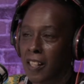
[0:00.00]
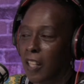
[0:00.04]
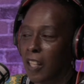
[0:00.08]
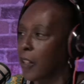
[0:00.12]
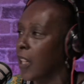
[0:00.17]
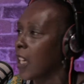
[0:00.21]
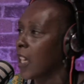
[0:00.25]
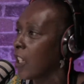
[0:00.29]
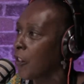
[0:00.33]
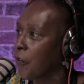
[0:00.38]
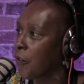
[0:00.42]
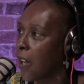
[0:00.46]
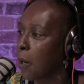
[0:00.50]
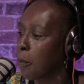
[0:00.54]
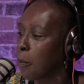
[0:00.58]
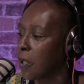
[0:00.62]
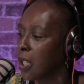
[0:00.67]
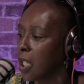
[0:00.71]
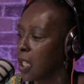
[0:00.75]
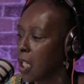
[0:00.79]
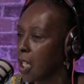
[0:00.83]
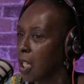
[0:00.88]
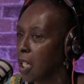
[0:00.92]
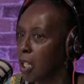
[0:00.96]
the family."
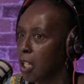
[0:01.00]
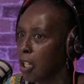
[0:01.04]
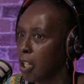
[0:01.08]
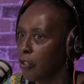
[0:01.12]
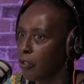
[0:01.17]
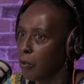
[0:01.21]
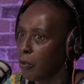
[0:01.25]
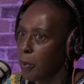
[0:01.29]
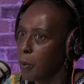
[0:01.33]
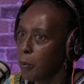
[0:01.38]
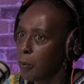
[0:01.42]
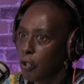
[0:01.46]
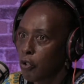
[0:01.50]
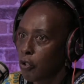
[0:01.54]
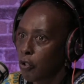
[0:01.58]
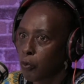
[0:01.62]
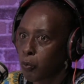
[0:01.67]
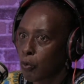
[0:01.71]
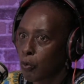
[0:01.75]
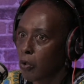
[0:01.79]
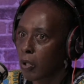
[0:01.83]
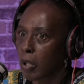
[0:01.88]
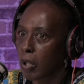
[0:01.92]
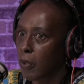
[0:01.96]
Some people are just
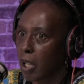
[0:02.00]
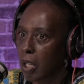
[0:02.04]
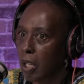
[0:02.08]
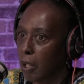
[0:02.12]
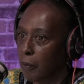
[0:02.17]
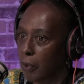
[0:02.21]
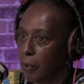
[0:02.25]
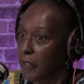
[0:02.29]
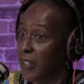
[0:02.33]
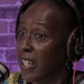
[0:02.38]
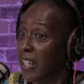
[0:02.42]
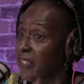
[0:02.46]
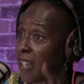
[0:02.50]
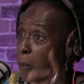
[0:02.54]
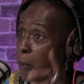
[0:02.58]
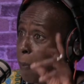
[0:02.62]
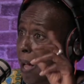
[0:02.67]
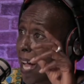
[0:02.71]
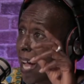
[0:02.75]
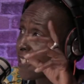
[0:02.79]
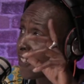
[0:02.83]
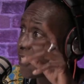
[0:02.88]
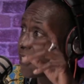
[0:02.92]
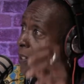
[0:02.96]
walking like, as I say,
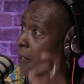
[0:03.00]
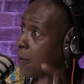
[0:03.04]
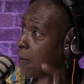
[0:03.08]
passing.